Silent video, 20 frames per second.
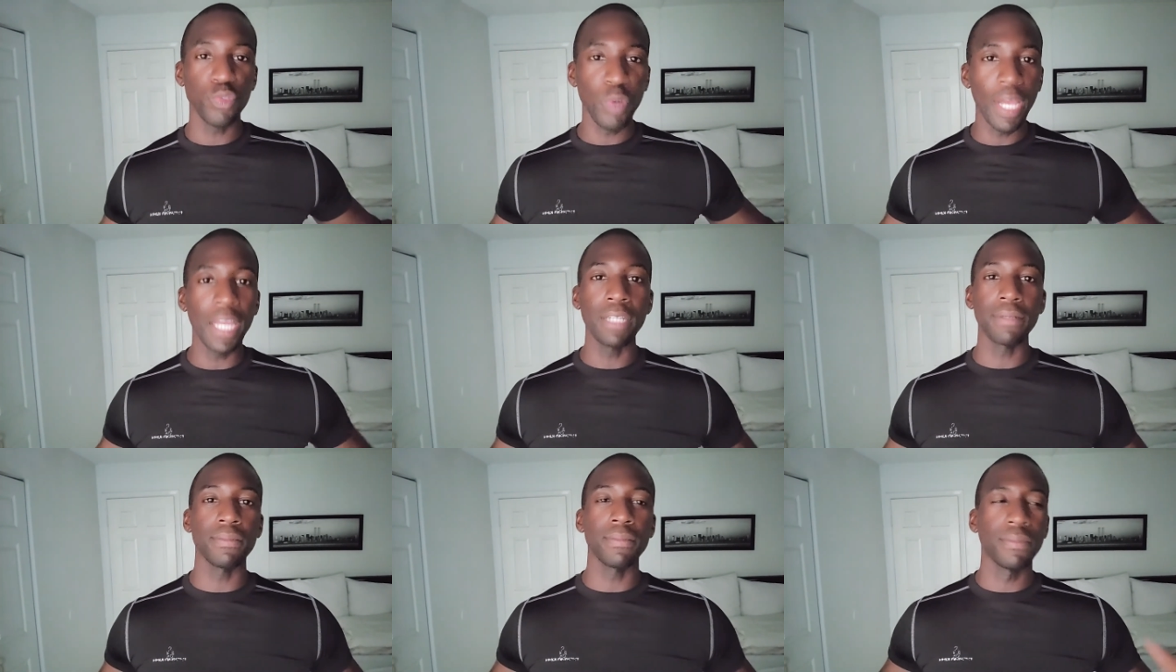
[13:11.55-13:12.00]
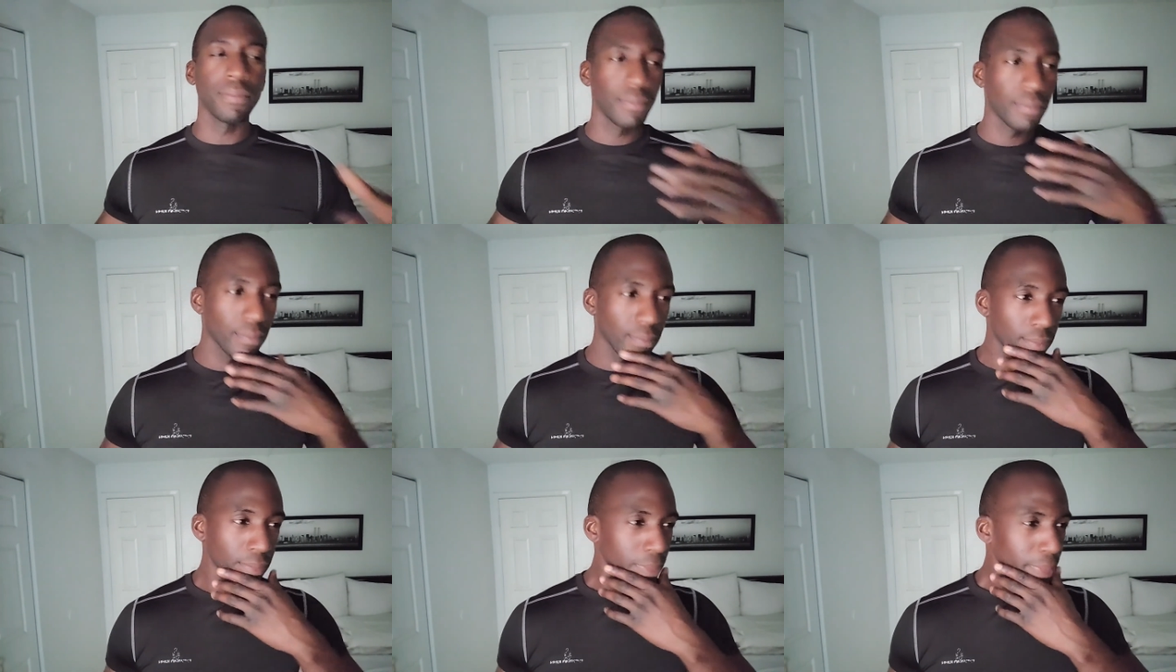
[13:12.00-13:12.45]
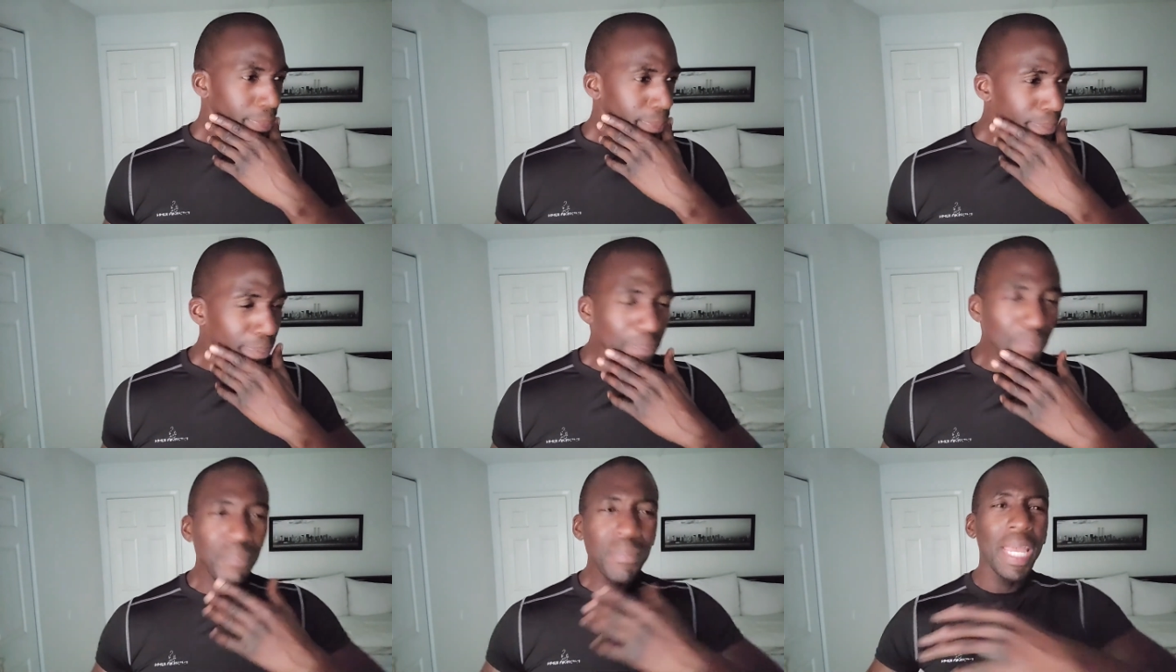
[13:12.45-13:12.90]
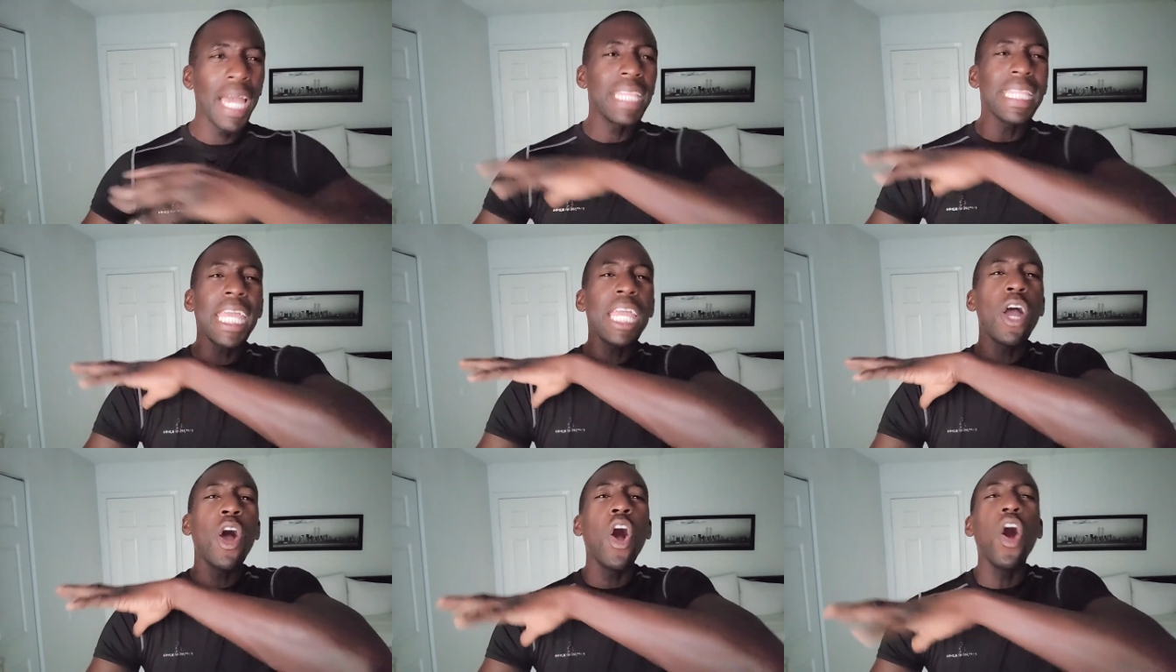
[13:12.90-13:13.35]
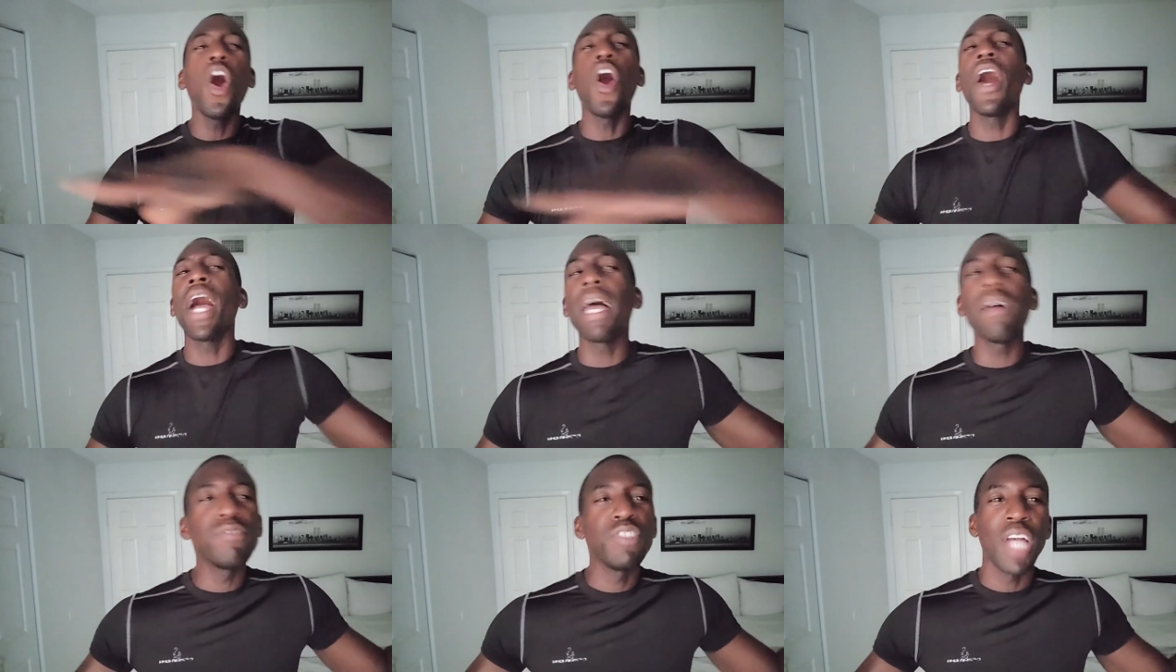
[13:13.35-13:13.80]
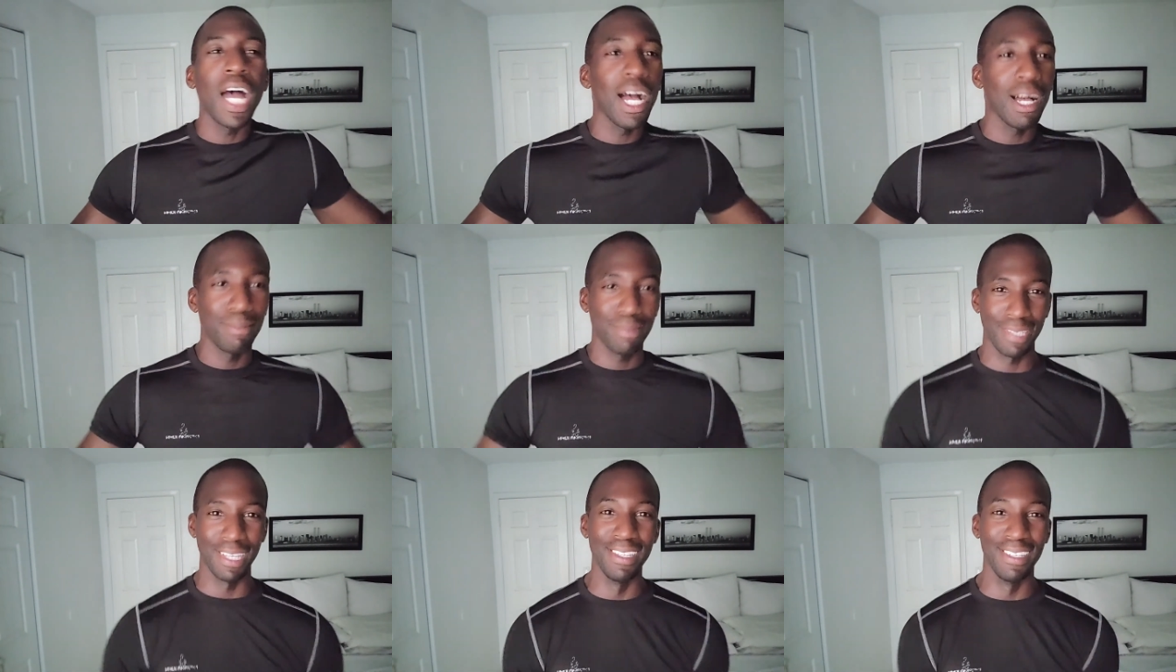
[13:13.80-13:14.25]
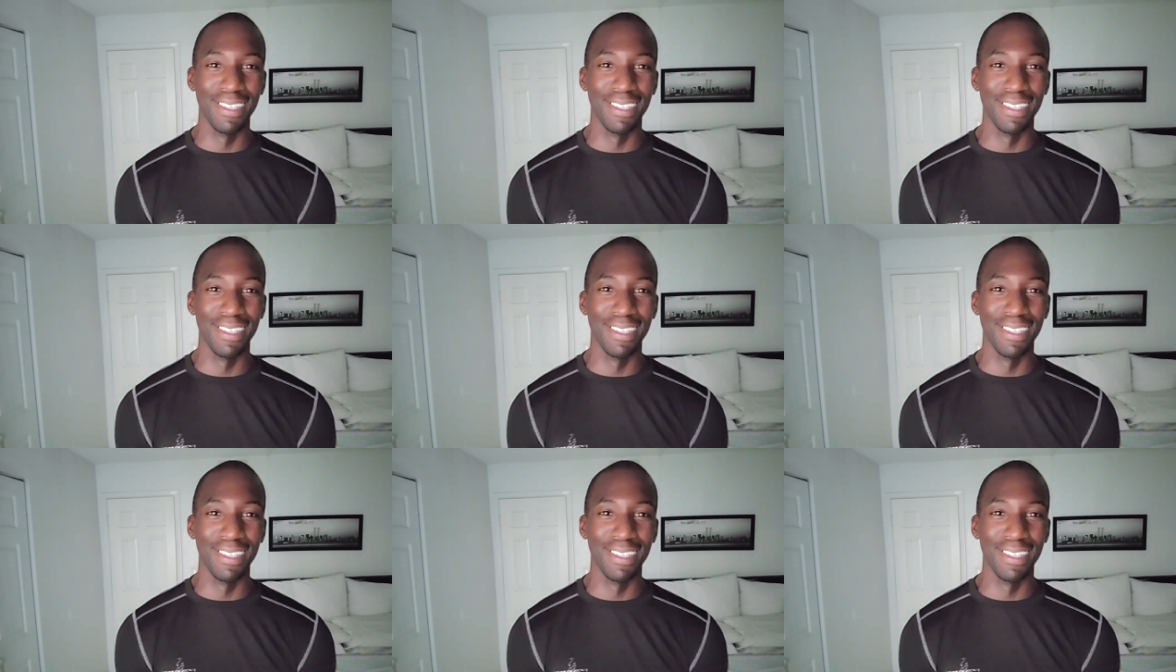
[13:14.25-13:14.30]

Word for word: right? And they all have jobs.